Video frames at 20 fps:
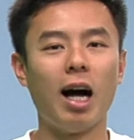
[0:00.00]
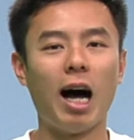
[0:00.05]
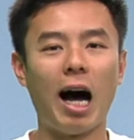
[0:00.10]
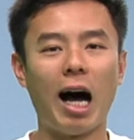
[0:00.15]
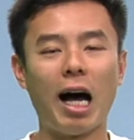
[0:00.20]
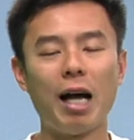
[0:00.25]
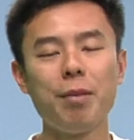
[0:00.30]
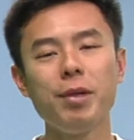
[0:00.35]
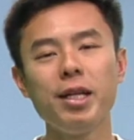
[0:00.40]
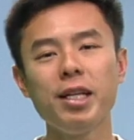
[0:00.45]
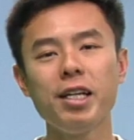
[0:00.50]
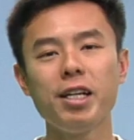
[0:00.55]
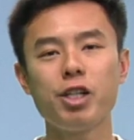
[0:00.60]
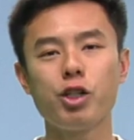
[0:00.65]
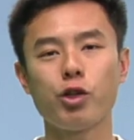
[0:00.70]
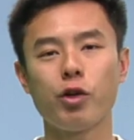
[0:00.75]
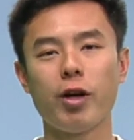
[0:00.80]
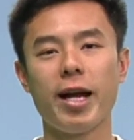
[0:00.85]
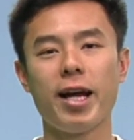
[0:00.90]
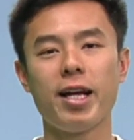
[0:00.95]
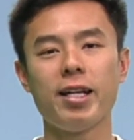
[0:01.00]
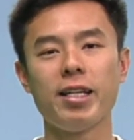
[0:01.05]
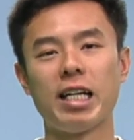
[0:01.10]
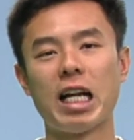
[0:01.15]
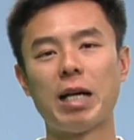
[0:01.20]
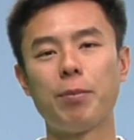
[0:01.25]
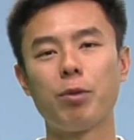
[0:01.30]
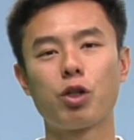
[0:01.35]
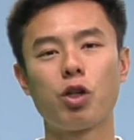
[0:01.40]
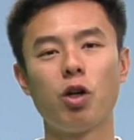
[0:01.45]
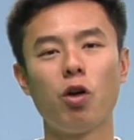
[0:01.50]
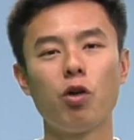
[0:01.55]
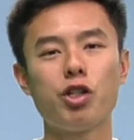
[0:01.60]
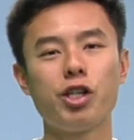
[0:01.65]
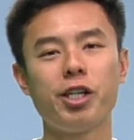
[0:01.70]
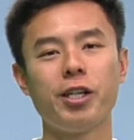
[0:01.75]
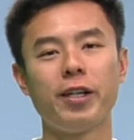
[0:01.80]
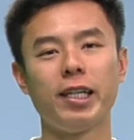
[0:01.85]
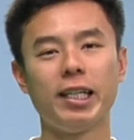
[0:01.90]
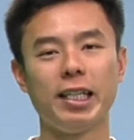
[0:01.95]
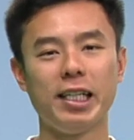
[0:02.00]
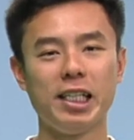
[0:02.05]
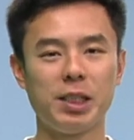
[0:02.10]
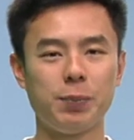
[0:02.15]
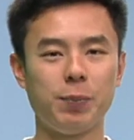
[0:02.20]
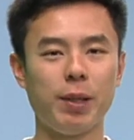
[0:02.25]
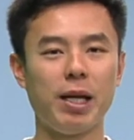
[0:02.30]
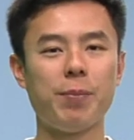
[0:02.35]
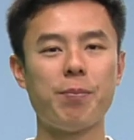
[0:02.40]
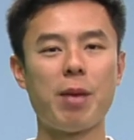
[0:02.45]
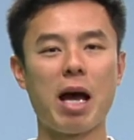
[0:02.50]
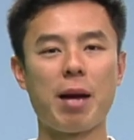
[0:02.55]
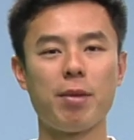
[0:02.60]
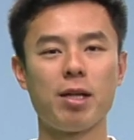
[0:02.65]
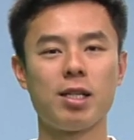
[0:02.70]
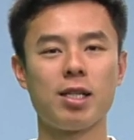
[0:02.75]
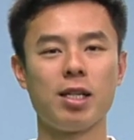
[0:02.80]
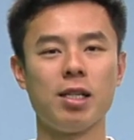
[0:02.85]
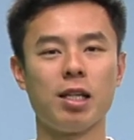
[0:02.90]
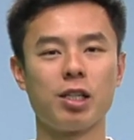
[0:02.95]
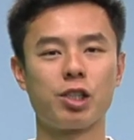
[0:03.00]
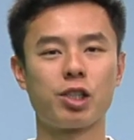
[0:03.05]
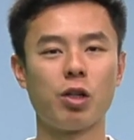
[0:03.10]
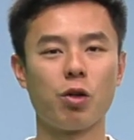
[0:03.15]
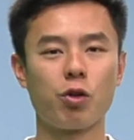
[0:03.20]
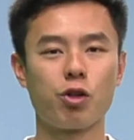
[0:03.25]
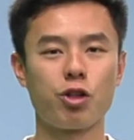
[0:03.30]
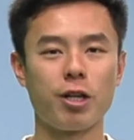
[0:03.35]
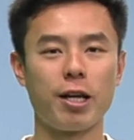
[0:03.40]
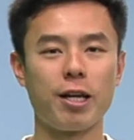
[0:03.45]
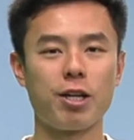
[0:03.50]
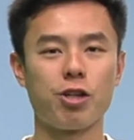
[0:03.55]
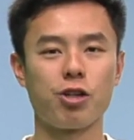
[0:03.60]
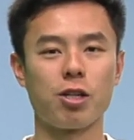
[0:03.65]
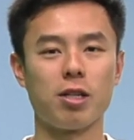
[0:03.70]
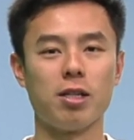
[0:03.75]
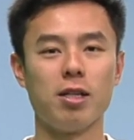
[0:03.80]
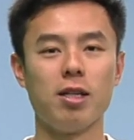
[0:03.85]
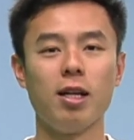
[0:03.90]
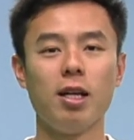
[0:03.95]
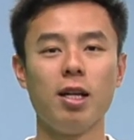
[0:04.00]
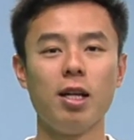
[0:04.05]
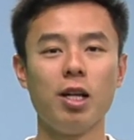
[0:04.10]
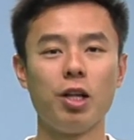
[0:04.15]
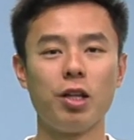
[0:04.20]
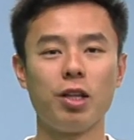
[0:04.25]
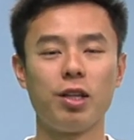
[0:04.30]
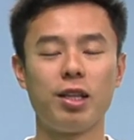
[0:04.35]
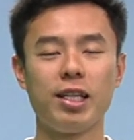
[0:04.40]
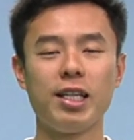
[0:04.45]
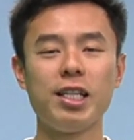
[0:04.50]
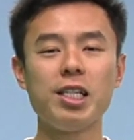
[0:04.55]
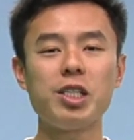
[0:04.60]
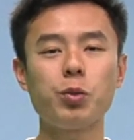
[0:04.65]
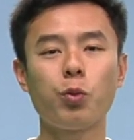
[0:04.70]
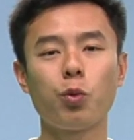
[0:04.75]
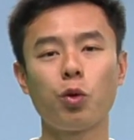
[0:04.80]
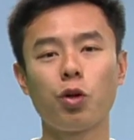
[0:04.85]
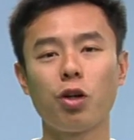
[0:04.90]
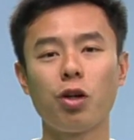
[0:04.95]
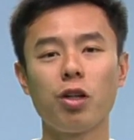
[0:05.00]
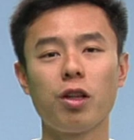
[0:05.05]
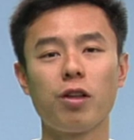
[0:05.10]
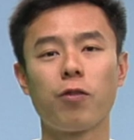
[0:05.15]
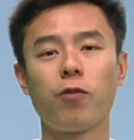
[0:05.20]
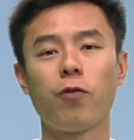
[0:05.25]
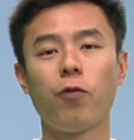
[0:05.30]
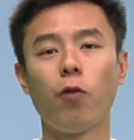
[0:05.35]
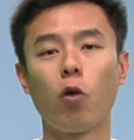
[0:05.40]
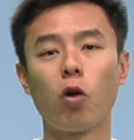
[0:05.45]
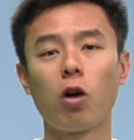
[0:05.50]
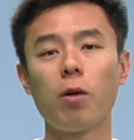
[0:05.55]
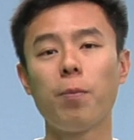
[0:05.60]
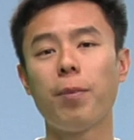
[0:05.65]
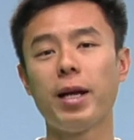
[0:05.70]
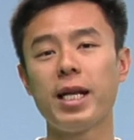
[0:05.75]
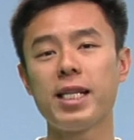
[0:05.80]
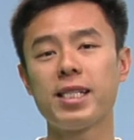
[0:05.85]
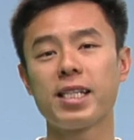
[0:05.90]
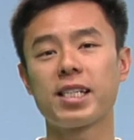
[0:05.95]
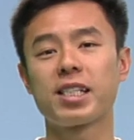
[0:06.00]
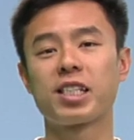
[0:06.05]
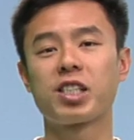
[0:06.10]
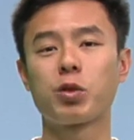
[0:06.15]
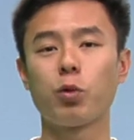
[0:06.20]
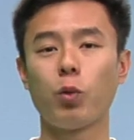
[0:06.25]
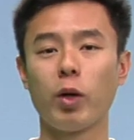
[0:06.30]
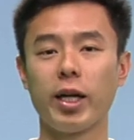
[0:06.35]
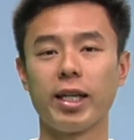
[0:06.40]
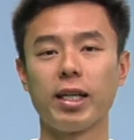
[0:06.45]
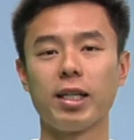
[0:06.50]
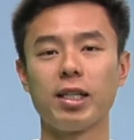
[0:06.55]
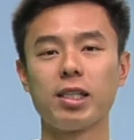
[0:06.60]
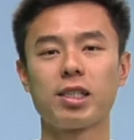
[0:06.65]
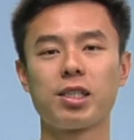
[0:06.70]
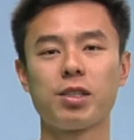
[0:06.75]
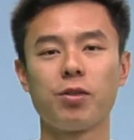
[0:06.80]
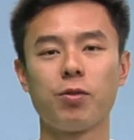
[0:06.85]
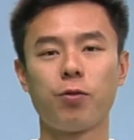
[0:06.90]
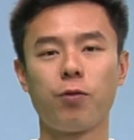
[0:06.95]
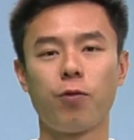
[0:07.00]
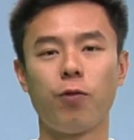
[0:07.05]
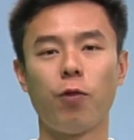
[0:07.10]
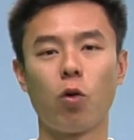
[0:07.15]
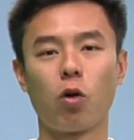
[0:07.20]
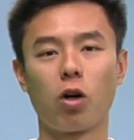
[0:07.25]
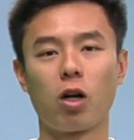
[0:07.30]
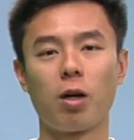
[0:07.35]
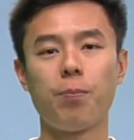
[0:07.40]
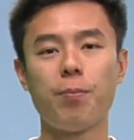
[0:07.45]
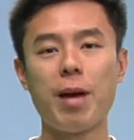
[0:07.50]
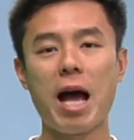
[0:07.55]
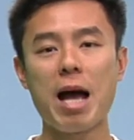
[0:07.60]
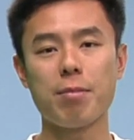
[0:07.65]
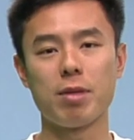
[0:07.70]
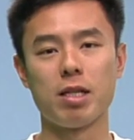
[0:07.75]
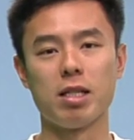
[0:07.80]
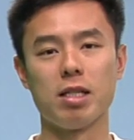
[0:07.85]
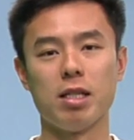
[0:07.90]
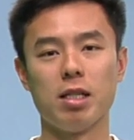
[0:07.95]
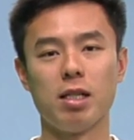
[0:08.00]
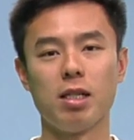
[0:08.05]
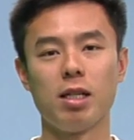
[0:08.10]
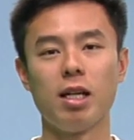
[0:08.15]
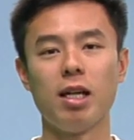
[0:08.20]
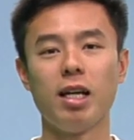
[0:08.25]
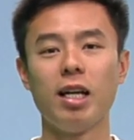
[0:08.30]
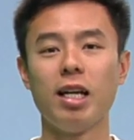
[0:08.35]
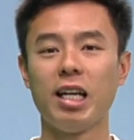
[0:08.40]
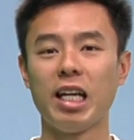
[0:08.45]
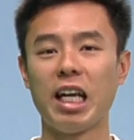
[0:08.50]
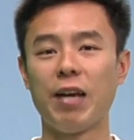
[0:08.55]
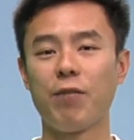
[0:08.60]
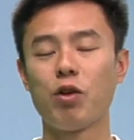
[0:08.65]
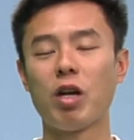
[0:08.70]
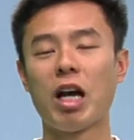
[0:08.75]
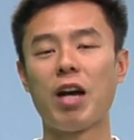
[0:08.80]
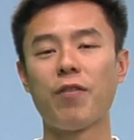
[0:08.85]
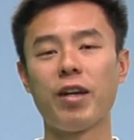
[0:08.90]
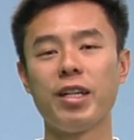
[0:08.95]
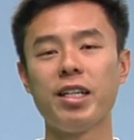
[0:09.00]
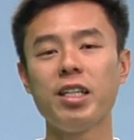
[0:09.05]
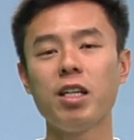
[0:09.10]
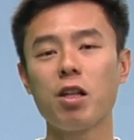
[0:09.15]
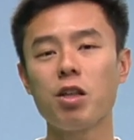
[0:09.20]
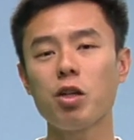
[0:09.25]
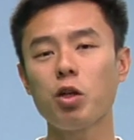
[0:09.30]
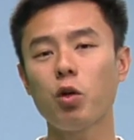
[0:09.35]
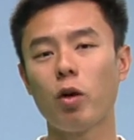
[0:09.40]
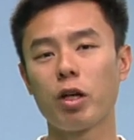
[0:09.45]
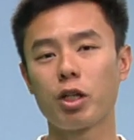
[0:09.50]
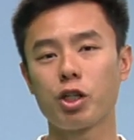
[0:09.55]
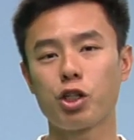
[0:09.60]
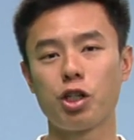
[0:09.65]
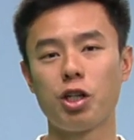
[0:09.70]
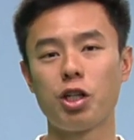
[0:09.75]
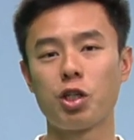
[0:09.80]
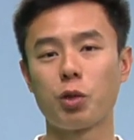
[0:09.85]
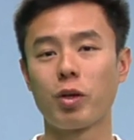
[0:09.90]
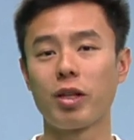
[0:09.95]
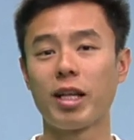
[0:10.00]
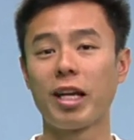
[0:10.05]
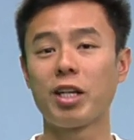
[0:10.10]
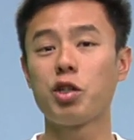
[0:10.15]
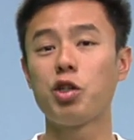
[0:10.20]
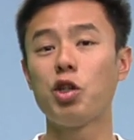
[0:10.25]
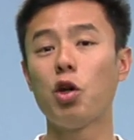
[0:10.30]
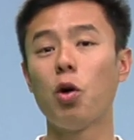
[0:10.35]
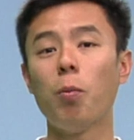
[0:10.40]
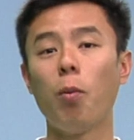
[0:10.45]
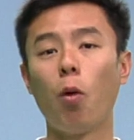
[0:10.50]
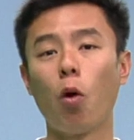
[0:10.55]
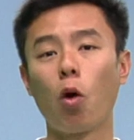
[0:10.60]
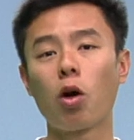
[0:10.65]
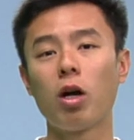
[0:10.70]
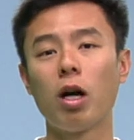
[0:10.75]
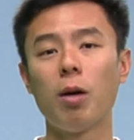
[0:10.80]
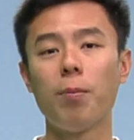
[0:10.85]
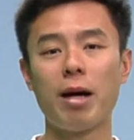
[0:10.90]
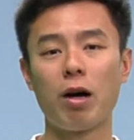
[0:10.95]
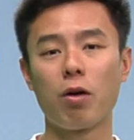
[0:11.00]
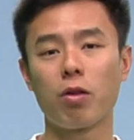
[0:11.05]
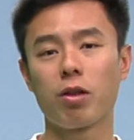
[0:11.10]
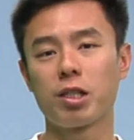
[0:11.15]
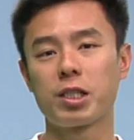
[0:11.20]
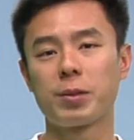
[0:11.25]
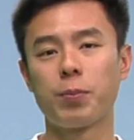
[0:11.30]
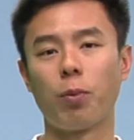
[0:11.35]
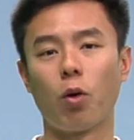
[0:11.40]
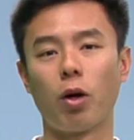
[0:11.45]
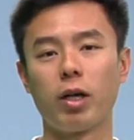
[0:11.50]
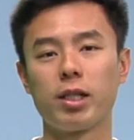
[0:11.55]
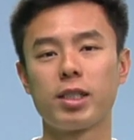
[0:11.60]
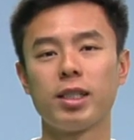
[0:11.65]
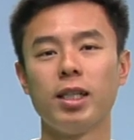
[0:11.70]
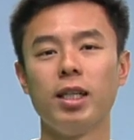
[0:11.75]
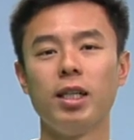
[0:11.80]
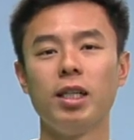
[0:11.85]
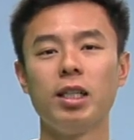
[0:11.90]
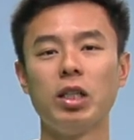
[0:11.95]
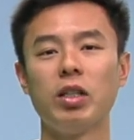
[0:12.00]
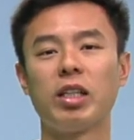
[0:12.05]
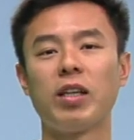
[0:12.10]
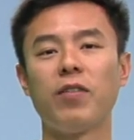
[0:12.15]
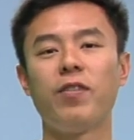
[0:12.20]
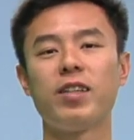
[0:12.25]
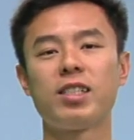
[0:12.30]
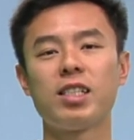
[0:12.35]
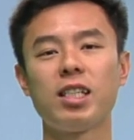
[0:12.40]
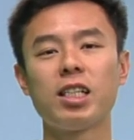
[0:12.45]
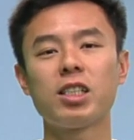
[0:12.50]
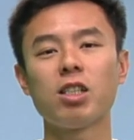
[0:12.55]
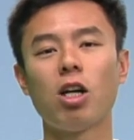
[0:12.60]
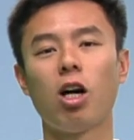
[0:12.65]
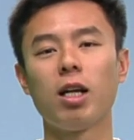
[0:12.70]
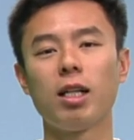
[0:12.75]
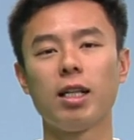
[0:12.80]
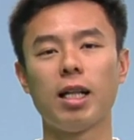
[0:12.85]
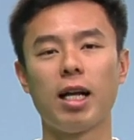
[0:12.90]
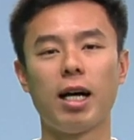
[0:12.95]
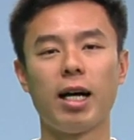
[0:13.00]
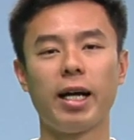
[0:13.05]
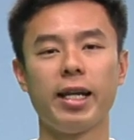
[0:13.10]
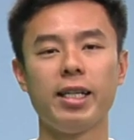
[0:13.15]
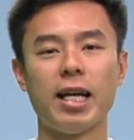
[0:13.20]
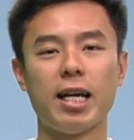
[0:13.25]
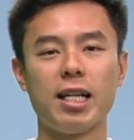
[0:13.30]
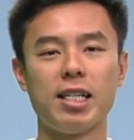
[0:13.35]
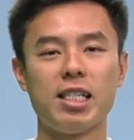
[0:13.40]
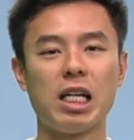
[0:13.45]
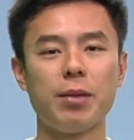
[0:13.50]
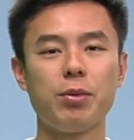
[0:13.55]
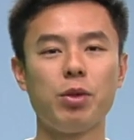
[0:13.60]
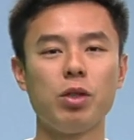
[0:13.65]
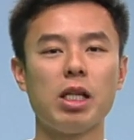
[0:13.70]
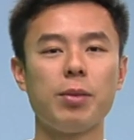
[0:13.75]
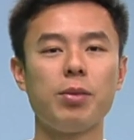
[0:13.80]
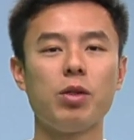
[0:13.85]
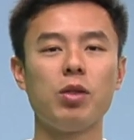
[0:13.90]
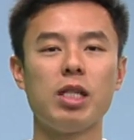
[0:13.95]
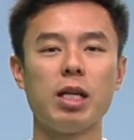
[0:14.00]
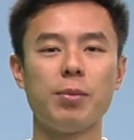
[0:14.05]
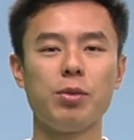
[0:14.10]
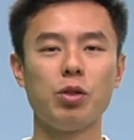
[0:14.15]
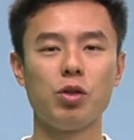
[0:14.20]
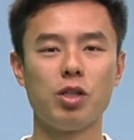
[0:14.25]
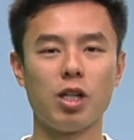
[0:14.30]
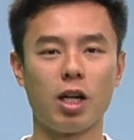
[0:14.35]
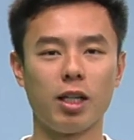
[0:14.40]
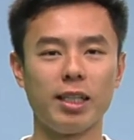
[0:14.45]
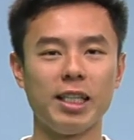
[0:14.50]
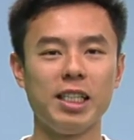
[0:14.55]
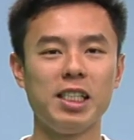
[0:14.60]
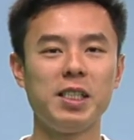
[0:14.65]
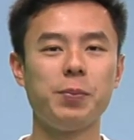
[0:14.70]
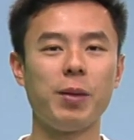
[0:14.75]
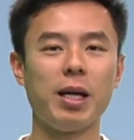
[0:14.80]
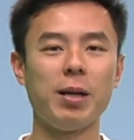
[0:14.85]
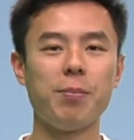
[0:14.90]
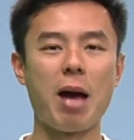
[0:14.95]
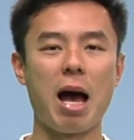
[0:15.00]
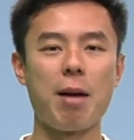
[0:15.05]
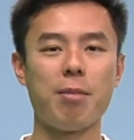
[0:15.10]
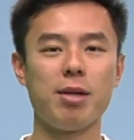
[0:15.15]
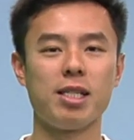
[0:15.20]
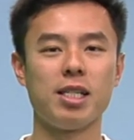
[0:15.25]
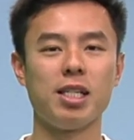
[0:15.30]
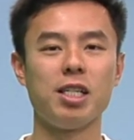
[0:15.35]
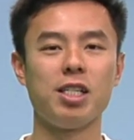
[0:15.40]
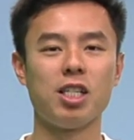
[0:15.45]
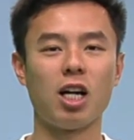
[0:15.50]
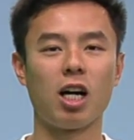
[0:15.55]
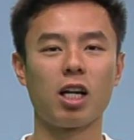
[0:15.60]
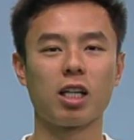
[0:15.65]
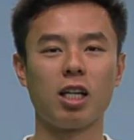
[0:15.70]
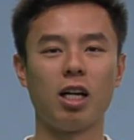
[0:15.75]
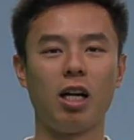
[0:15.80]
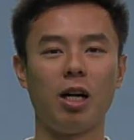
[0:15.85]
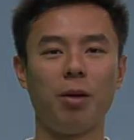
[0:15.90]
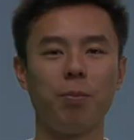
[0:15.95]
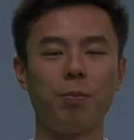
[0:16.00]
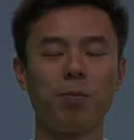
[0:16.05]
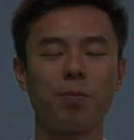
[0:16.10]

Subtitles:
I'm Nghia Tran and I'm a coach here at East Bay Badminton Association. These were the four basic swings for badminton. If you have any other questions or would like to know more about the sport, you can visit us online at www.eastbaybadminton.com.